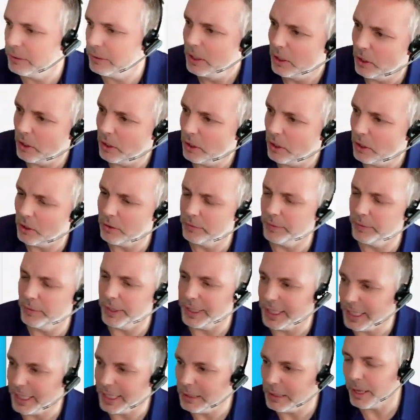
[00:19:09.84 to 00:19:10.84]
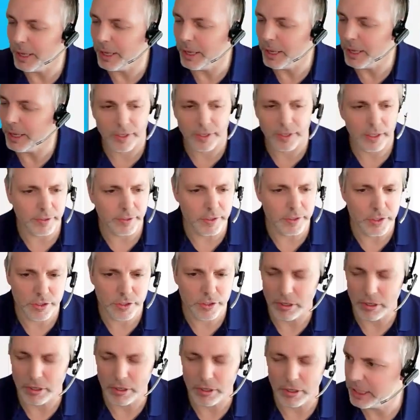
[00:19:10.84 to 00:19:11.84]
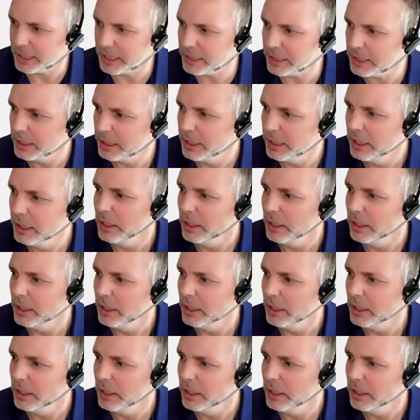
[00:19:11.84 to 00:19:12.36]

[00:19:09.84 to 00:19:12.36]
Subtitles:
of an email that I've constructed.